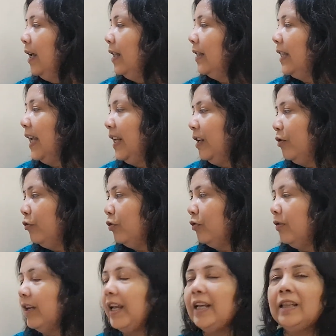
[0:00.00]
Then you
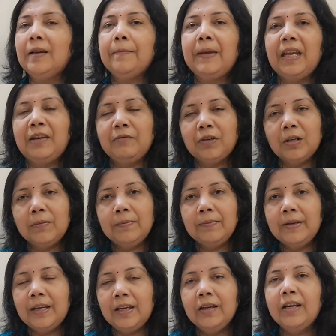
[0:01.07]
should take the main verb,
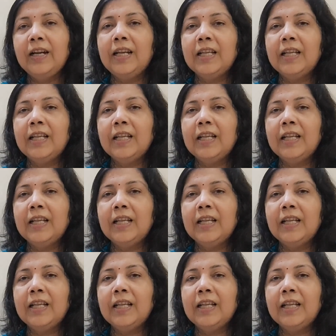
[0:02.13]
here it